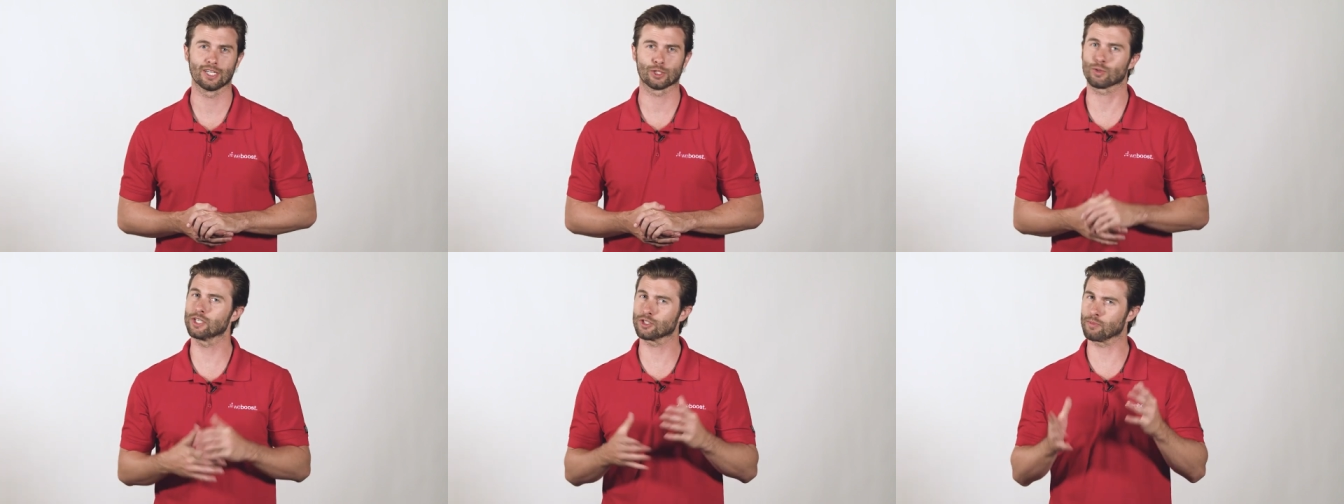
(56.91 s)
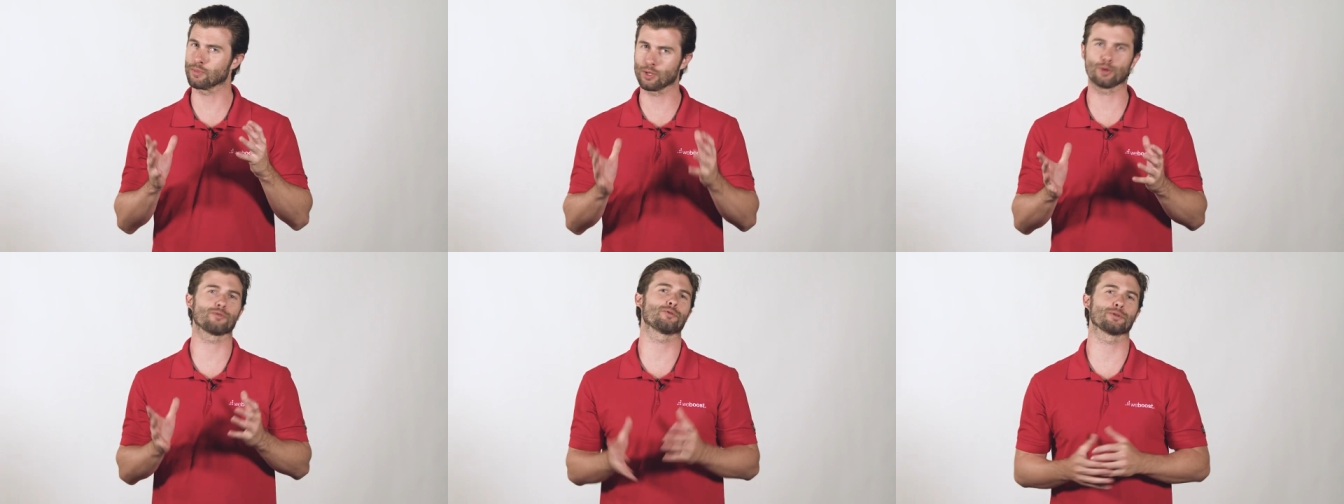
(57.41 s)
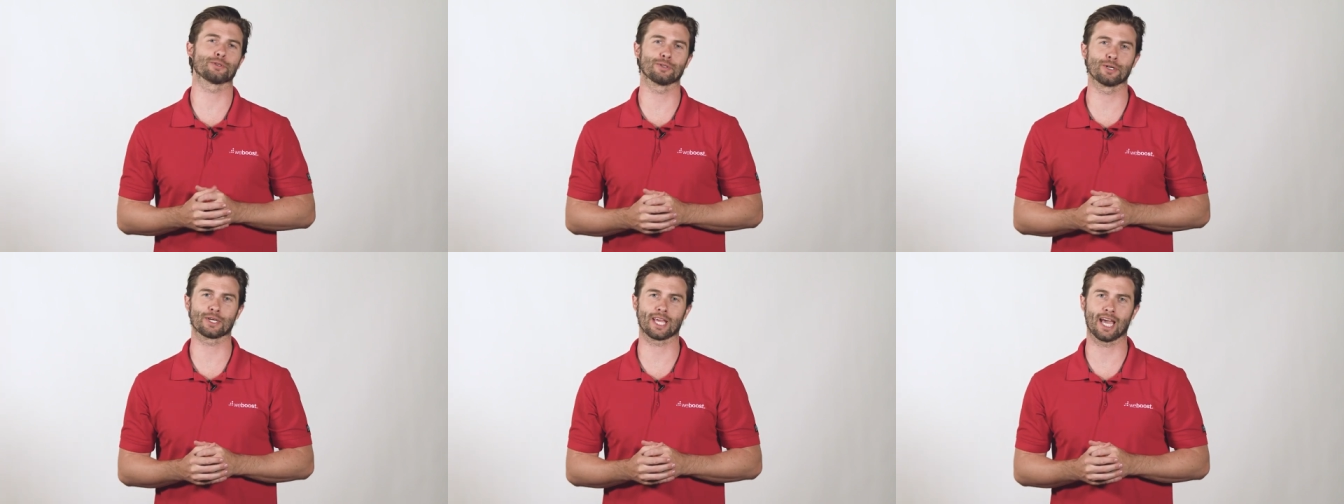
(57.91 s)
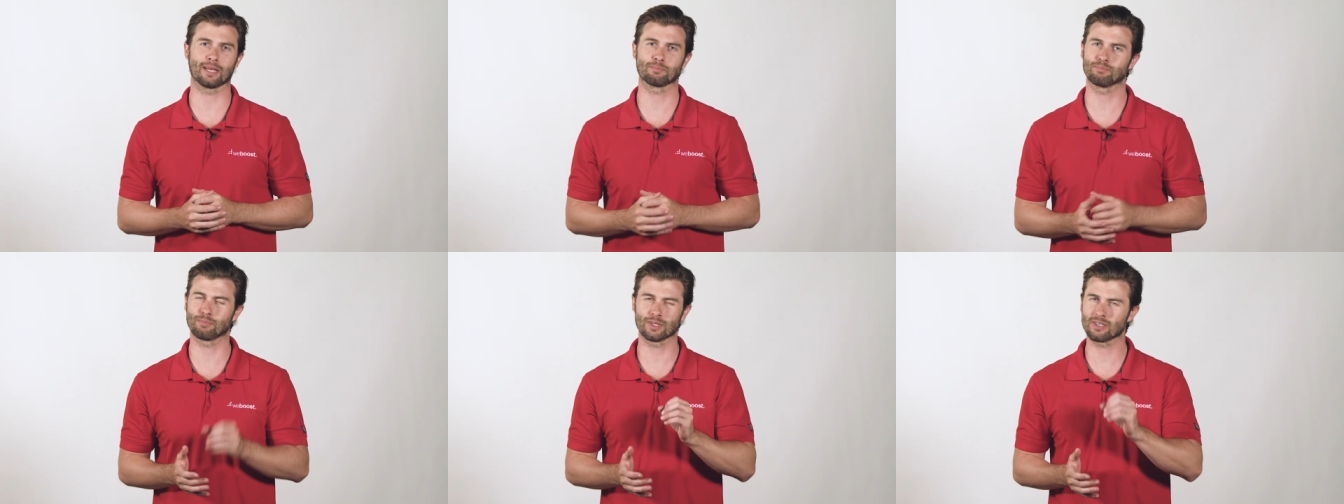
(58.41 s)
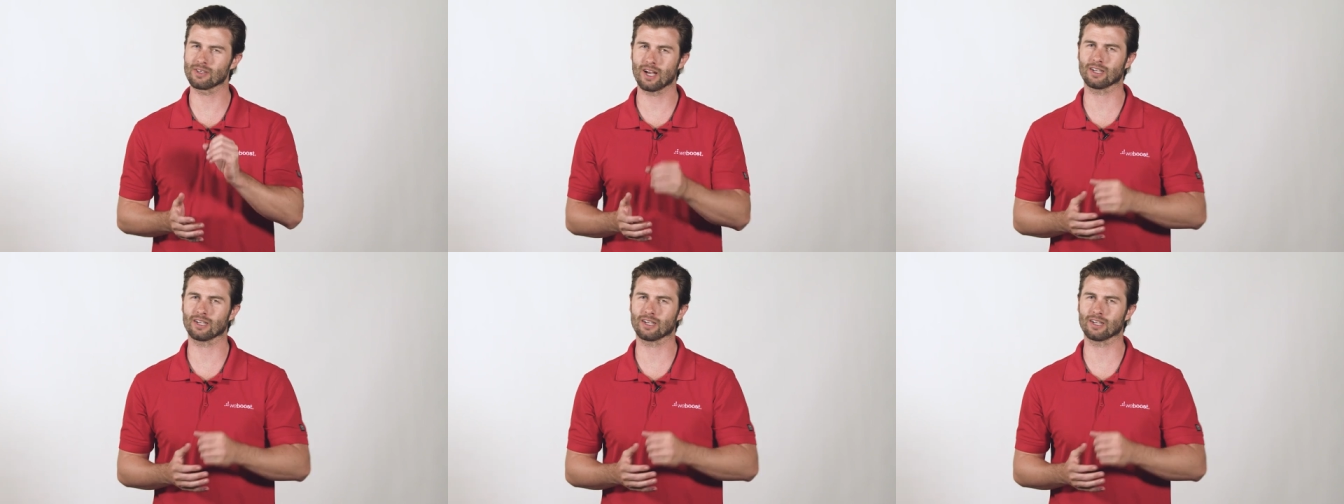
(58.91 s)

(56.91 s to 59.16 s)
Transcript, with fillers: Trees are beautiful to look at, but they're